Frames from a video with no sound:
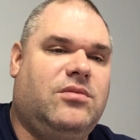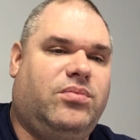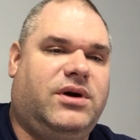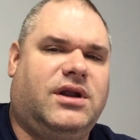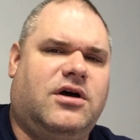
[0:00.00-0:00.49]

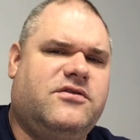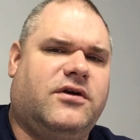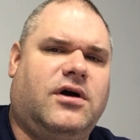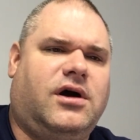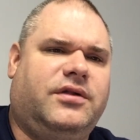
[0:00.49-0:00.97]
But
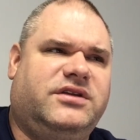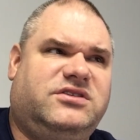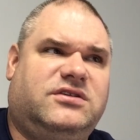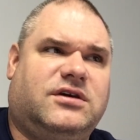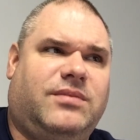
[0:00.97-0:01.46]
overall, it
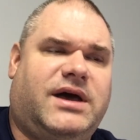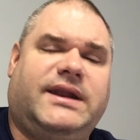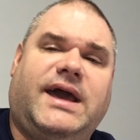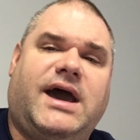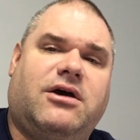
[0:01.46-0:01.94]
took about
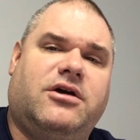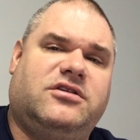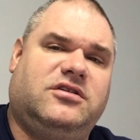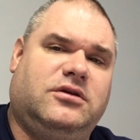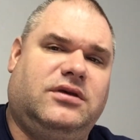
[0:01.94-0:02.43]
an hour
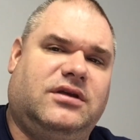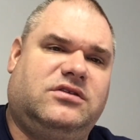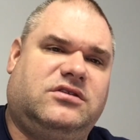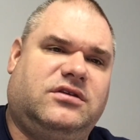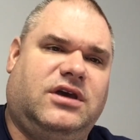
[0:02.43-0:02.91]
to do the
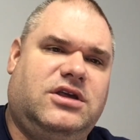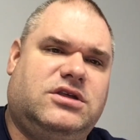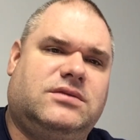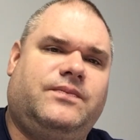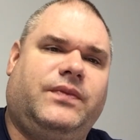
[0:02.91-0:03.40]

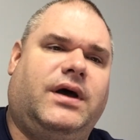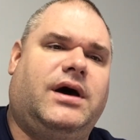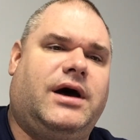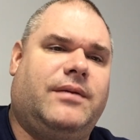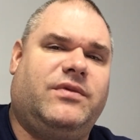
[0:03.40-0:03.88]
installation.
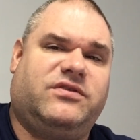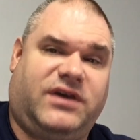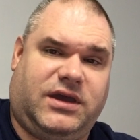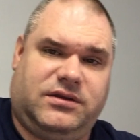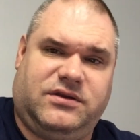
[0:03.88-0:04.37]
If
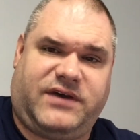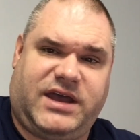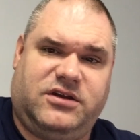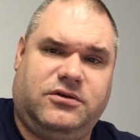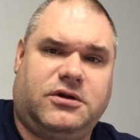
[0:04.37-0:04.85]
I had
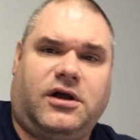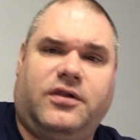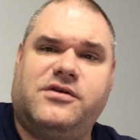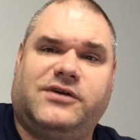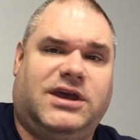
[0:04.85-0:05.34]
to do it all
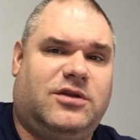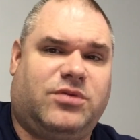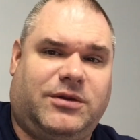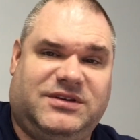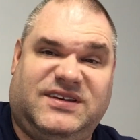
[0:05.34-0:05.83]
over again, it'd
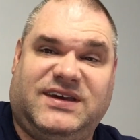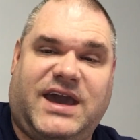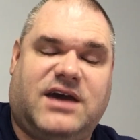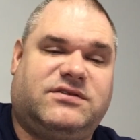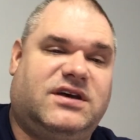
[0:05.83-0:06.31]
probably take
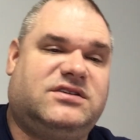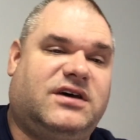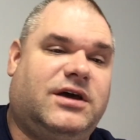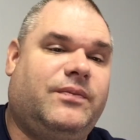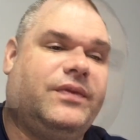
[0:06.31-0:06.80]
half that
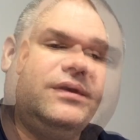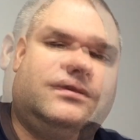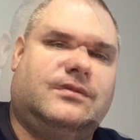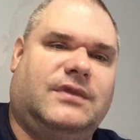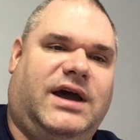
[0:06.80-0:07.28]
time.
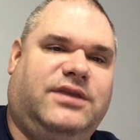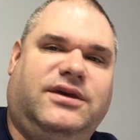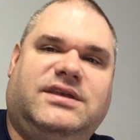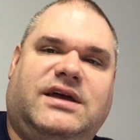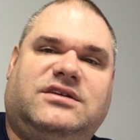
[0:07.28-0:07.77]
I
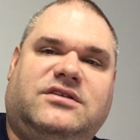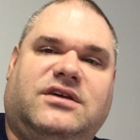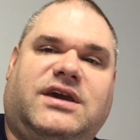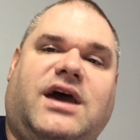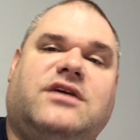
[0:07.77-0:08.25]
think that does
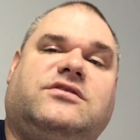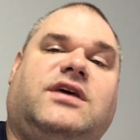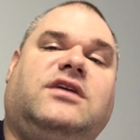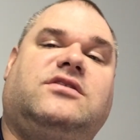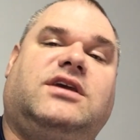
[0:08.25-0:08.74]
it, guys.
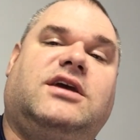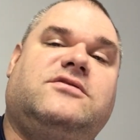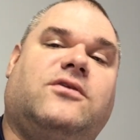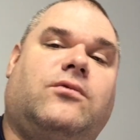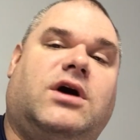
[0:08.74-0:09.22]
Thanks again
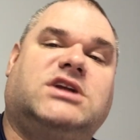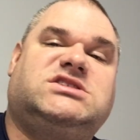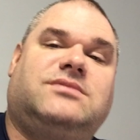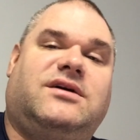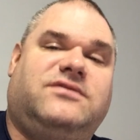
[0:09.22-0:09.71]
for
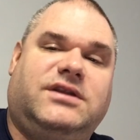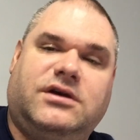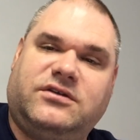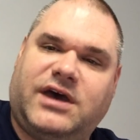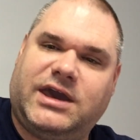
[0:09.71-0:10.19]
watching my
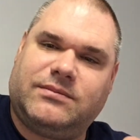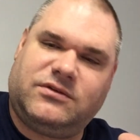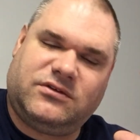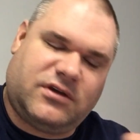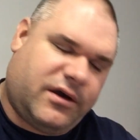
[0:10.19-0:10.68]
videos. I am
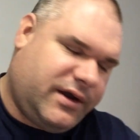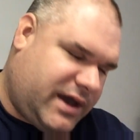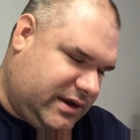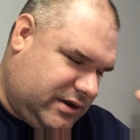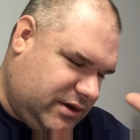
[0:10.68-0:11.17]
sorry.
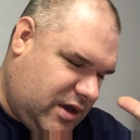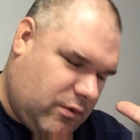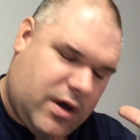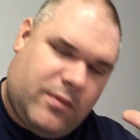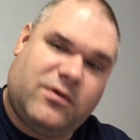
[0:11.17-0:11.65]
I know y'all
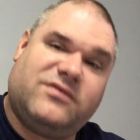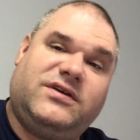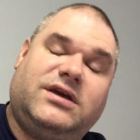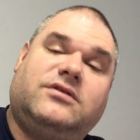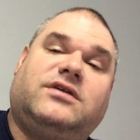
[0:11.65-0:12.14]
want more
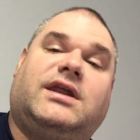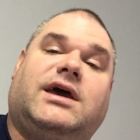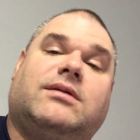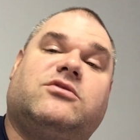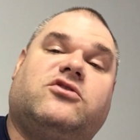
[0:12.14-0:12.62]
videos, and
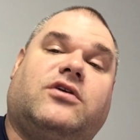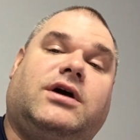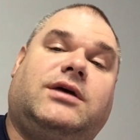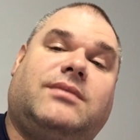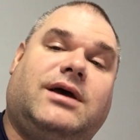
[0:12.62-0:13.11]
I am
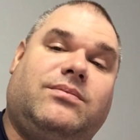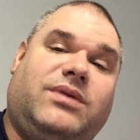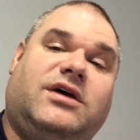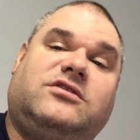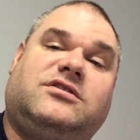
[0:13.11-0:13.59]
trying my
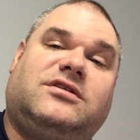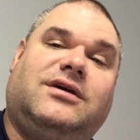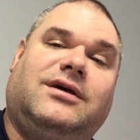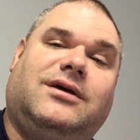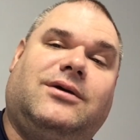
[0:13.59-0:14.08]
best
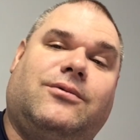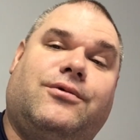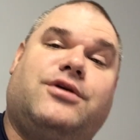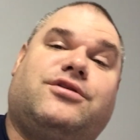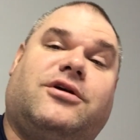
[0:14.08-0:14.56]

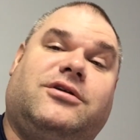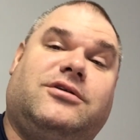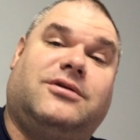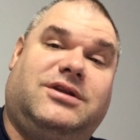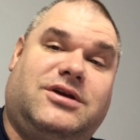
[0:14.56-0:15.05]
with our
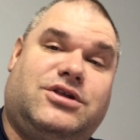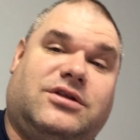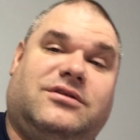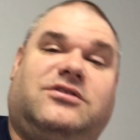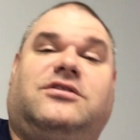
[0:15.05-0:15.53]

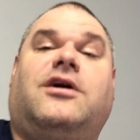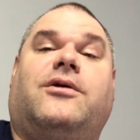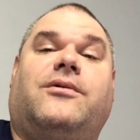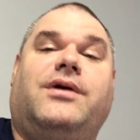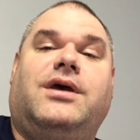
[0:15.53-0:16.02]
additions.
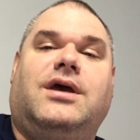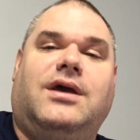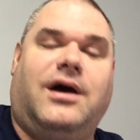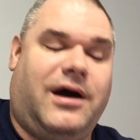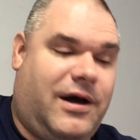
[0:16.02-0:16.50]
So
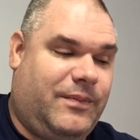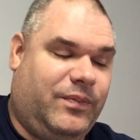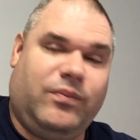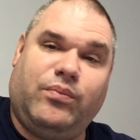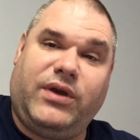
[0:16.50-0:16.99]

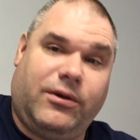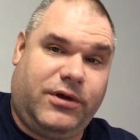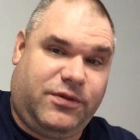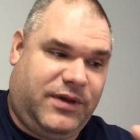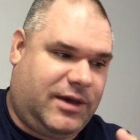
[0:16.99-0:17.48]
bear
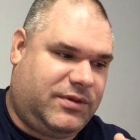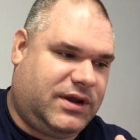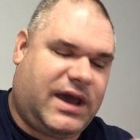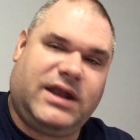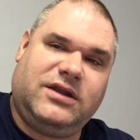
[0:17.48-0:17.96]
with me. I'm going to
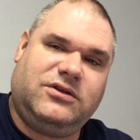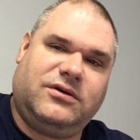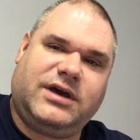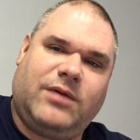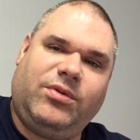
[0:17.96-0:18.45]
kind of do a
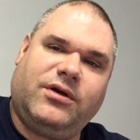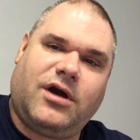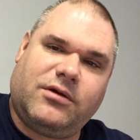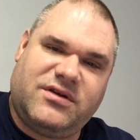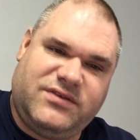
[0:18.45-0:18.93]
couple of
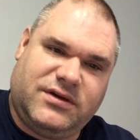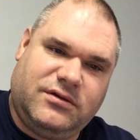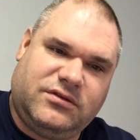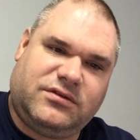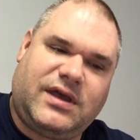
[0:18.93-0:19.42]
car
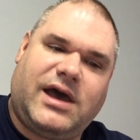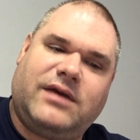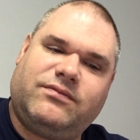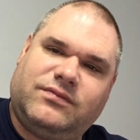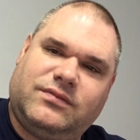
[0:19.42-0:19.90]
reviews.
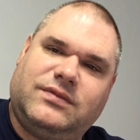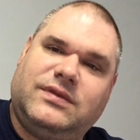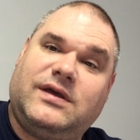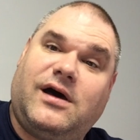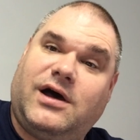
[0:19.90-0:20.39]

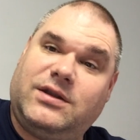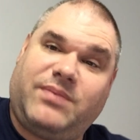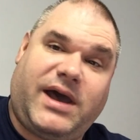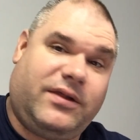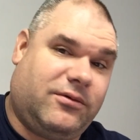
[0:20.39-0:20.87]
The Honda
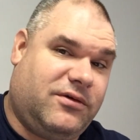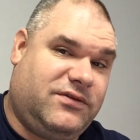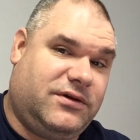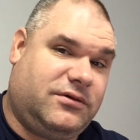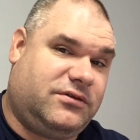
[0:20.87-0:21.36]
Pilot
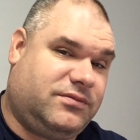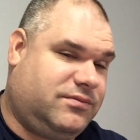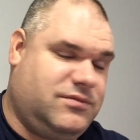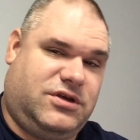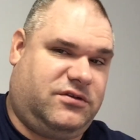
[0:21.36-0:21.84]
review has
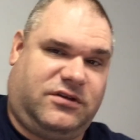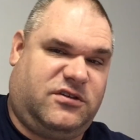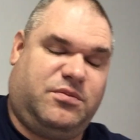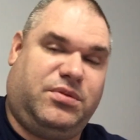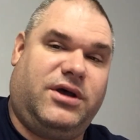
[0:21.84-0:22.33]
just
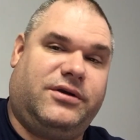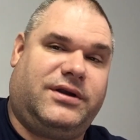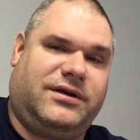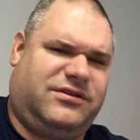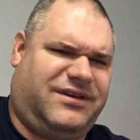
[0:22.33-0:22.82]

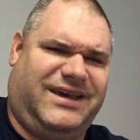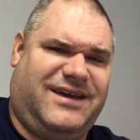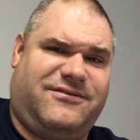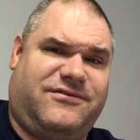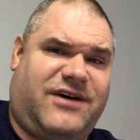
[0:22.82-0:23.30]
exploded. It's like
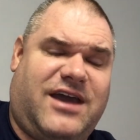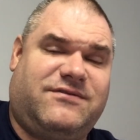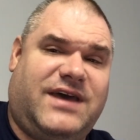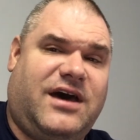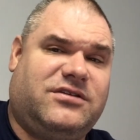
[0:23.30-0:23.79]
at
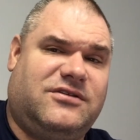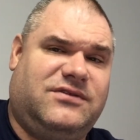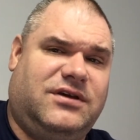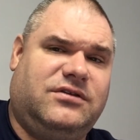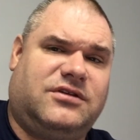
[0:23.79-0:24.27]
5,000
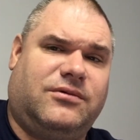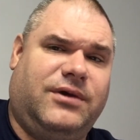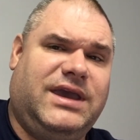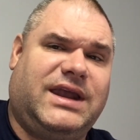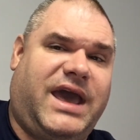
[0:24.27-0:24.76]
views in a
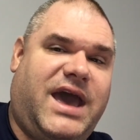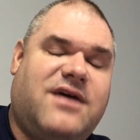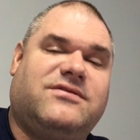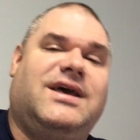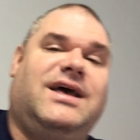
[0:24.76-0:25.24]
week and a half.